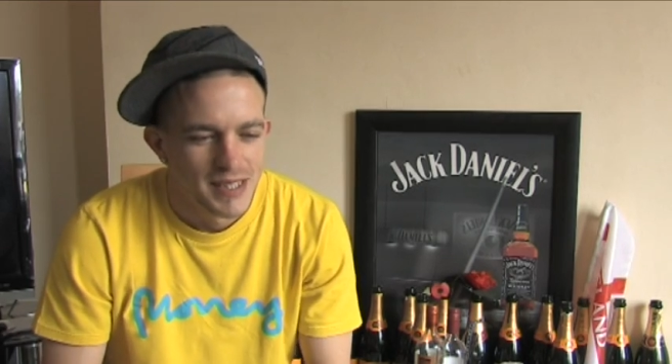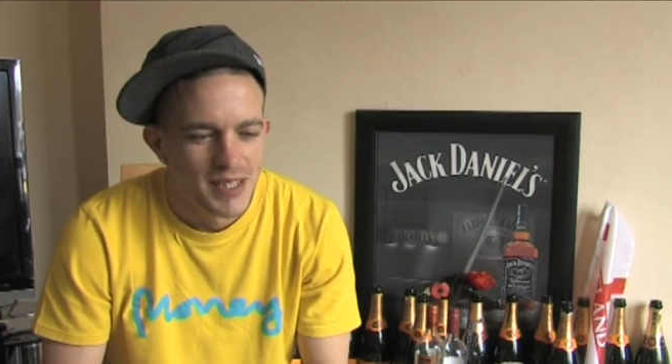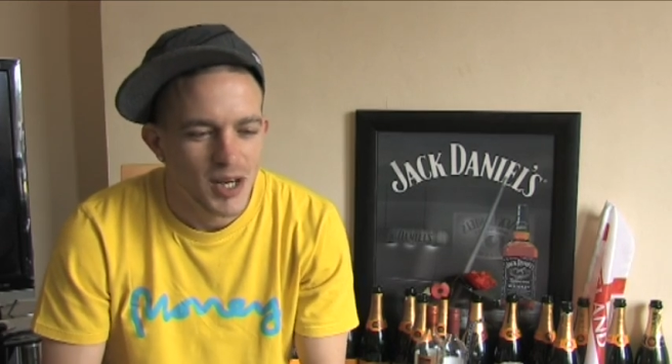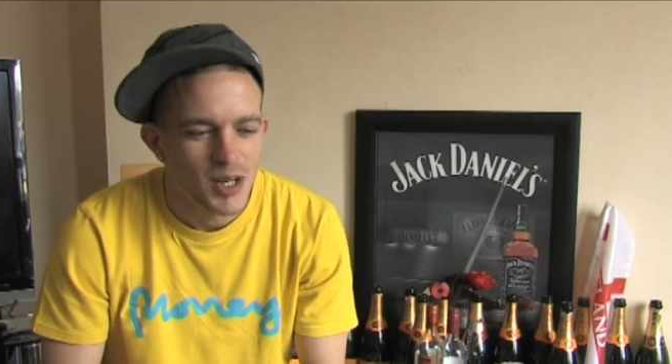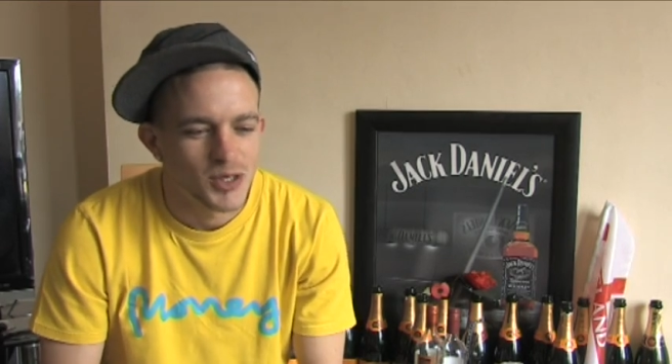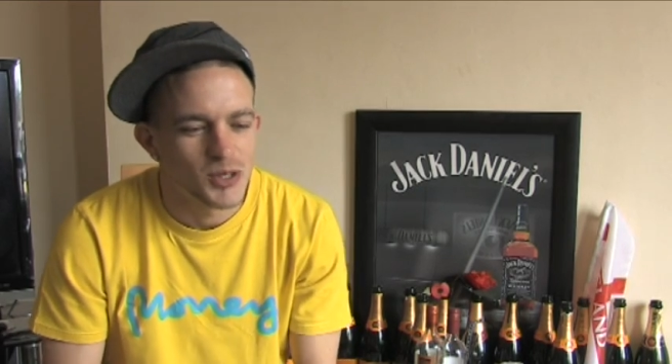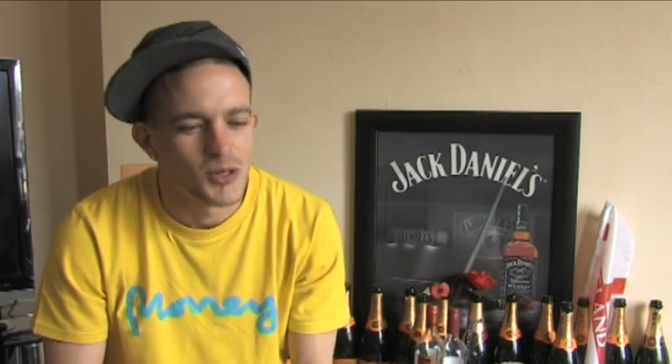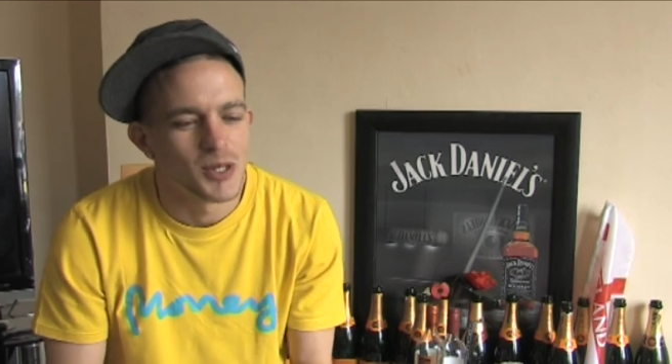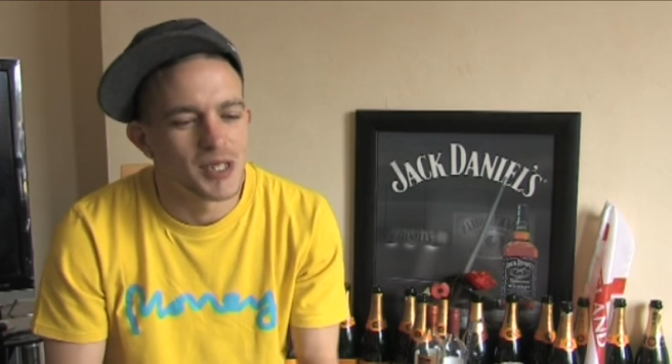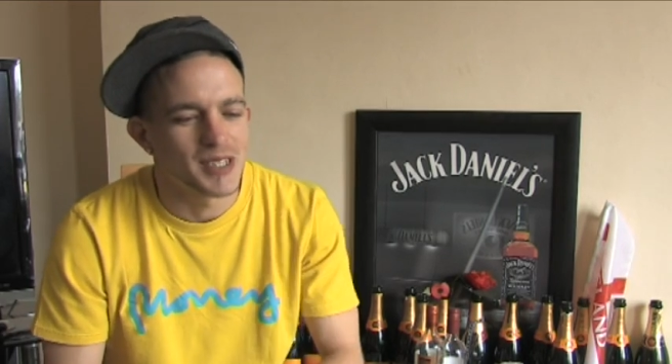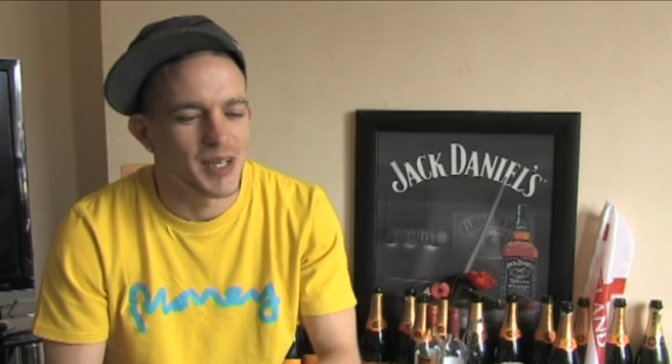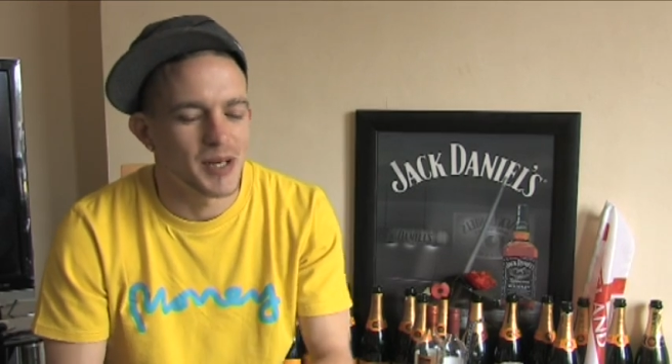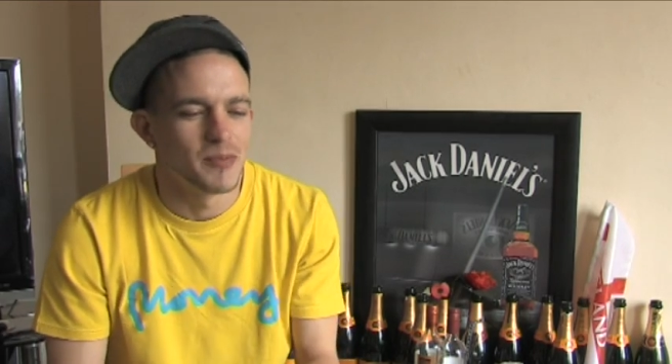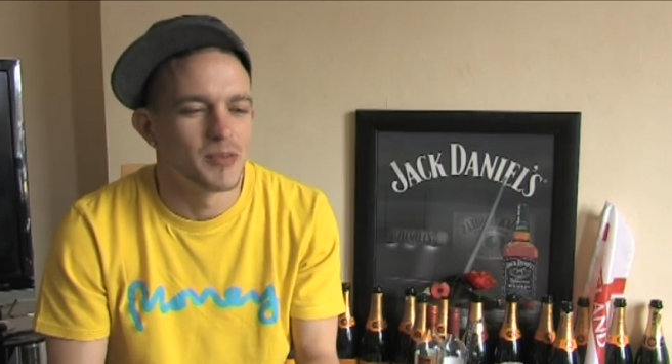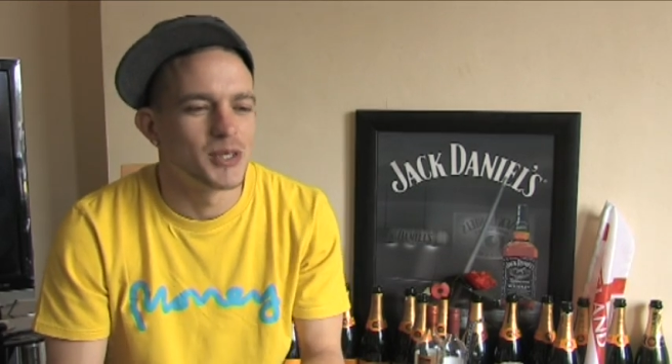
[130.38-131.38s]
I sort of
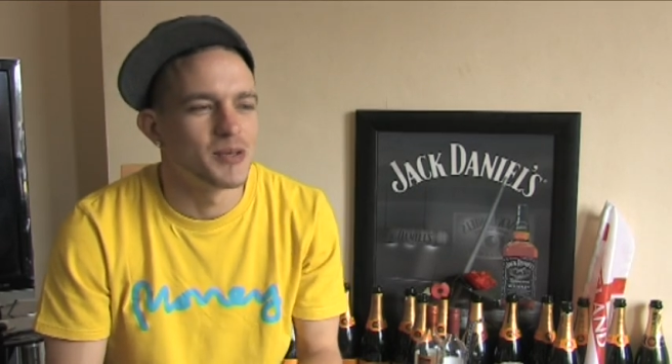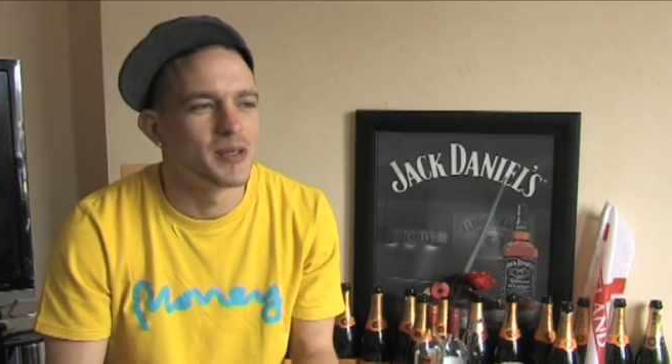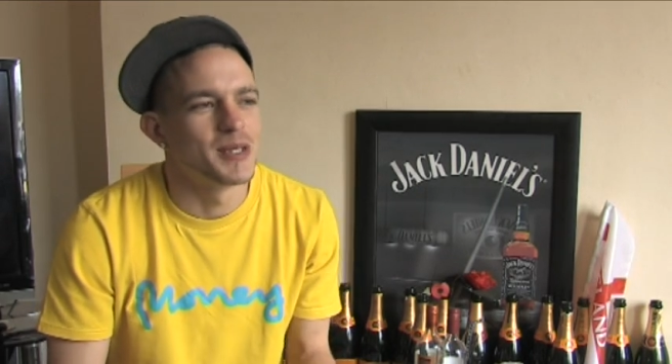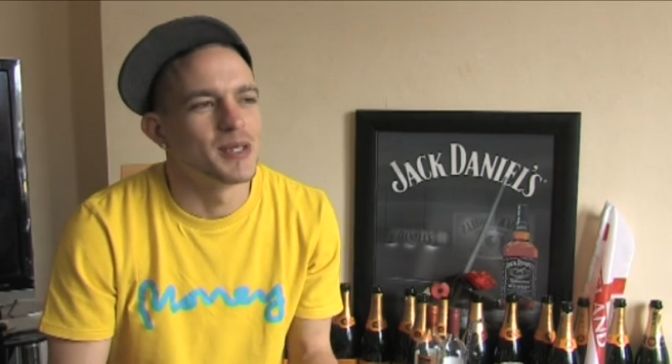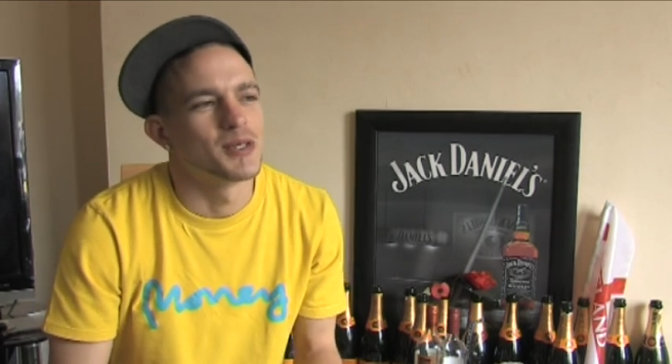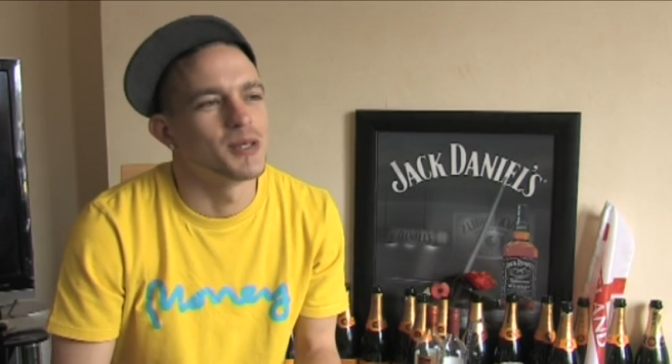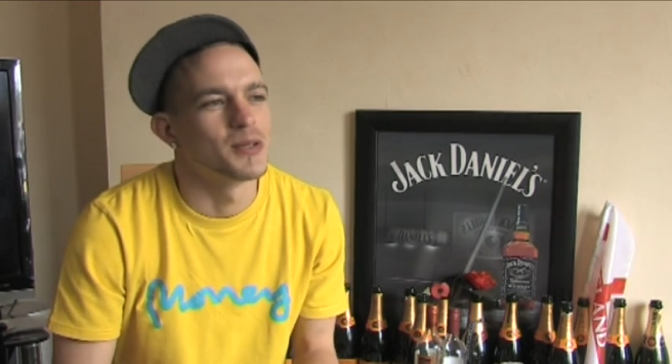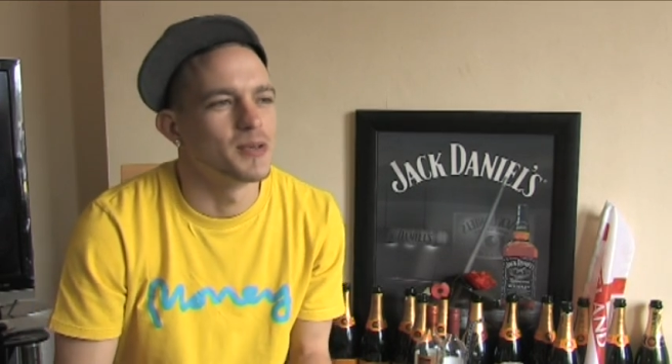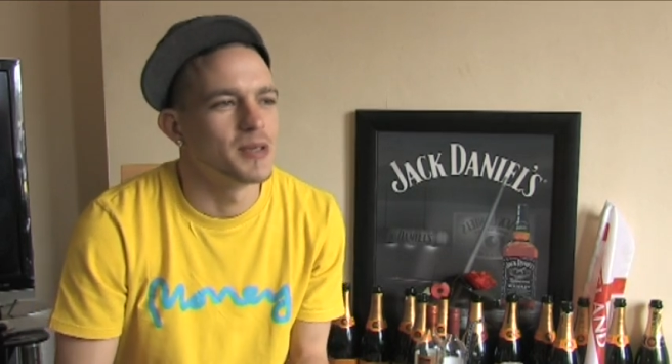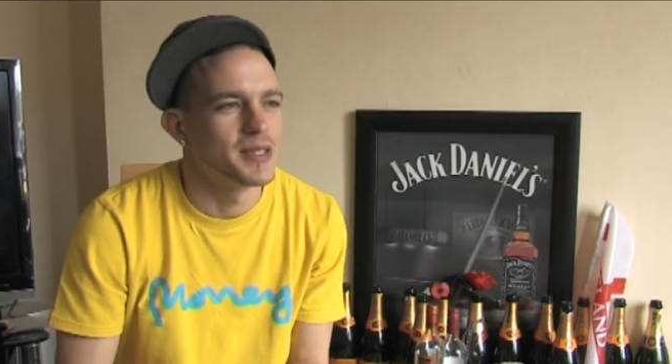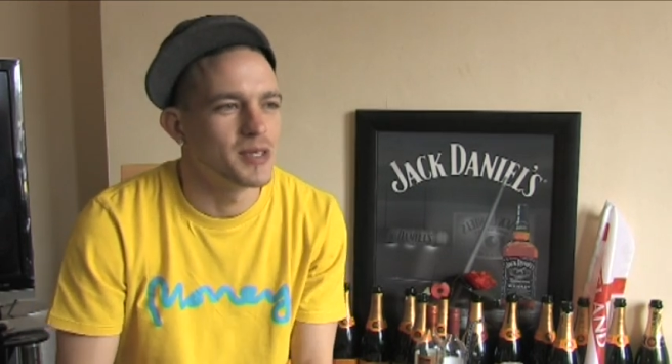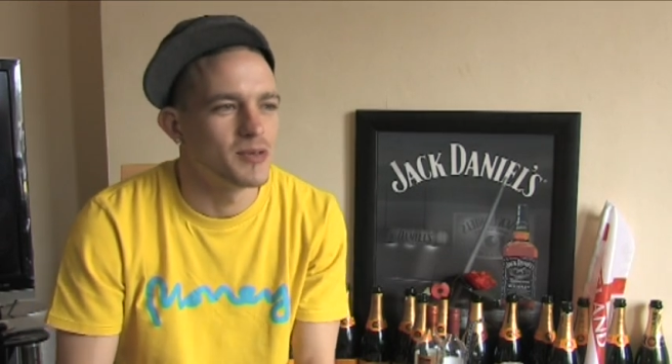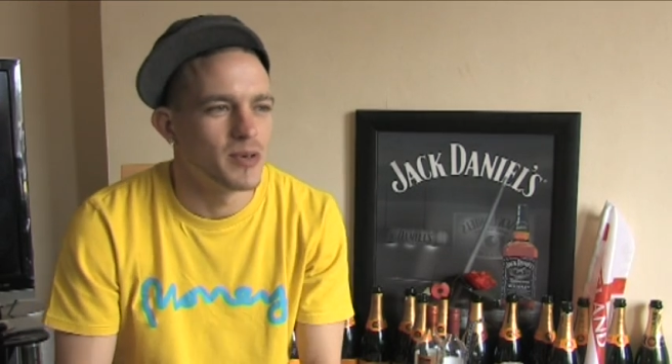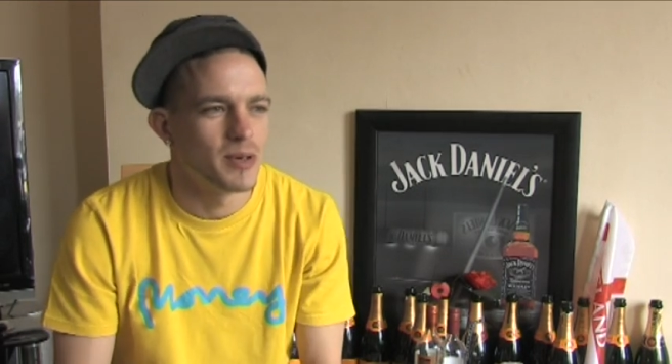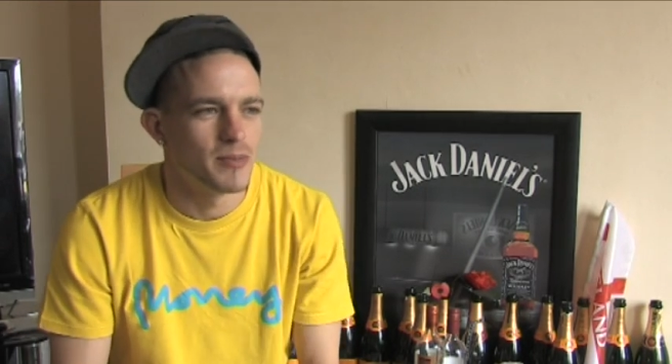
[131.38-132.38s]
sit in between the two on
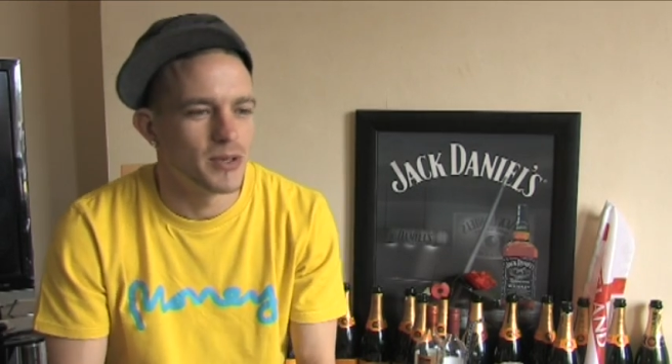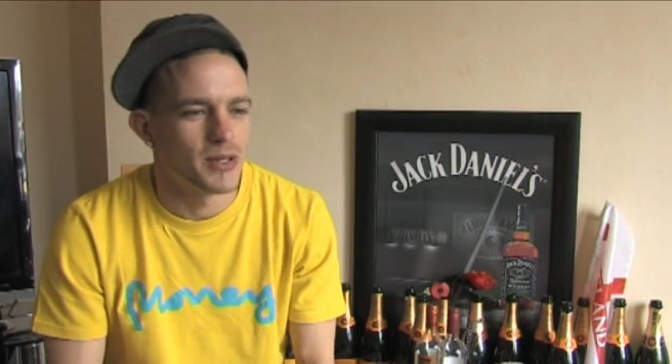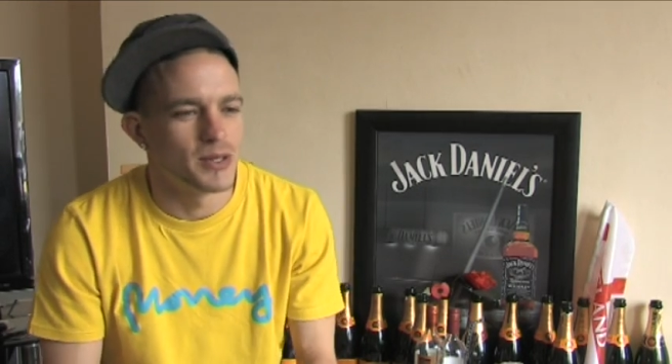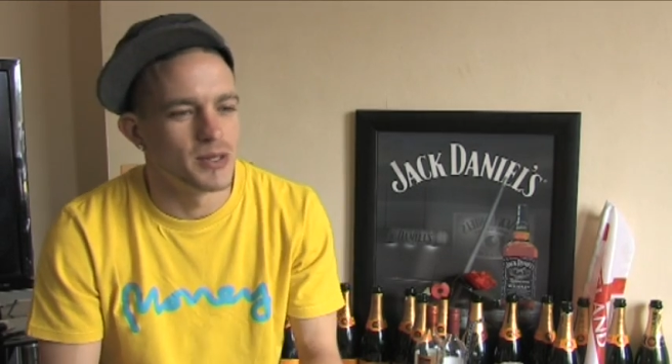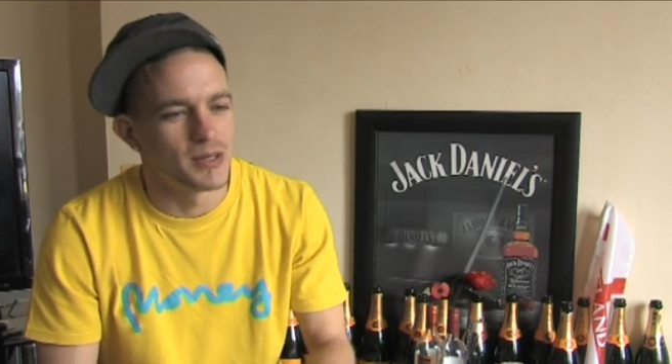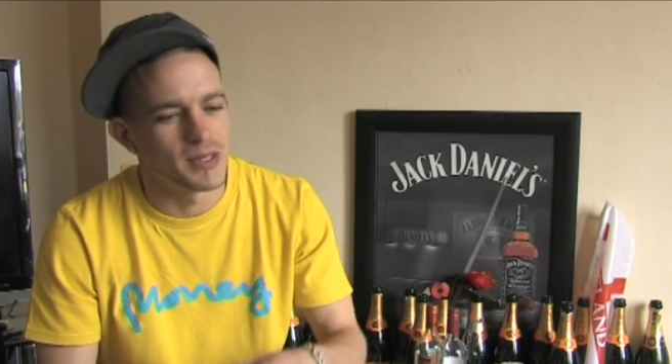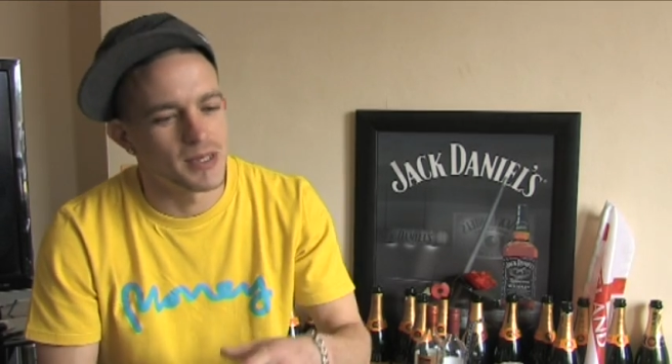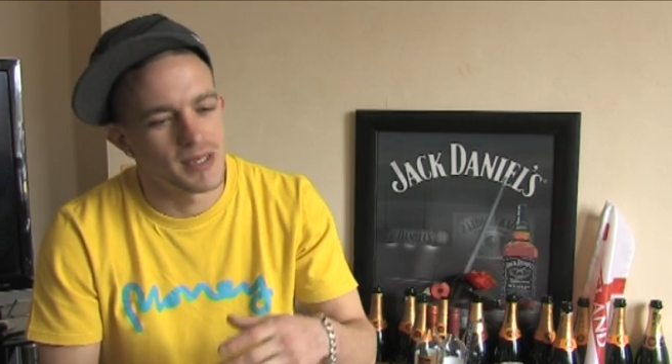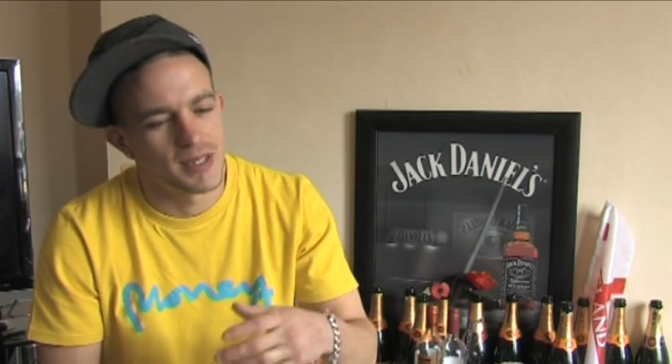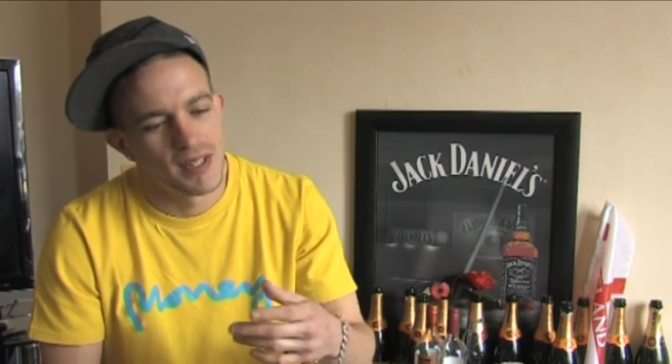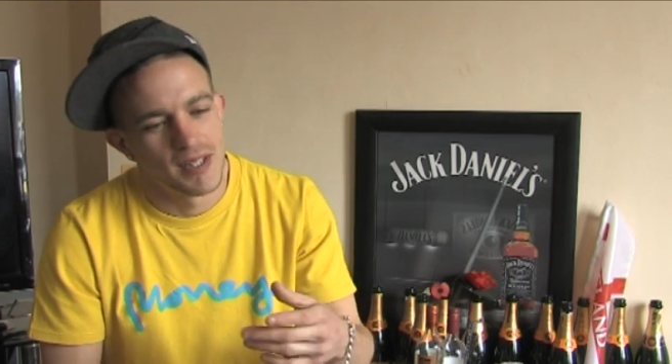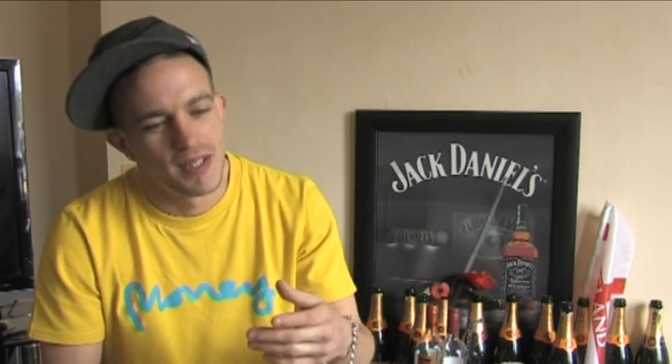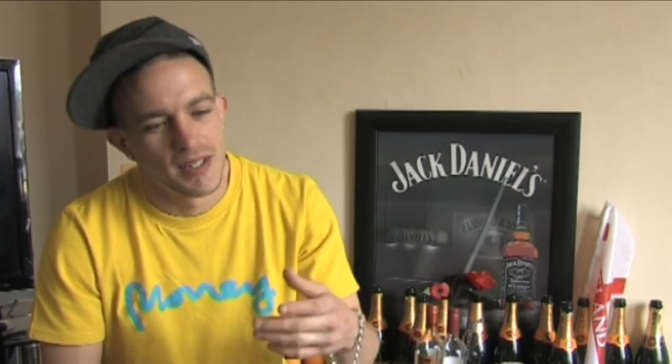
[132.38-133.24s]
this one because,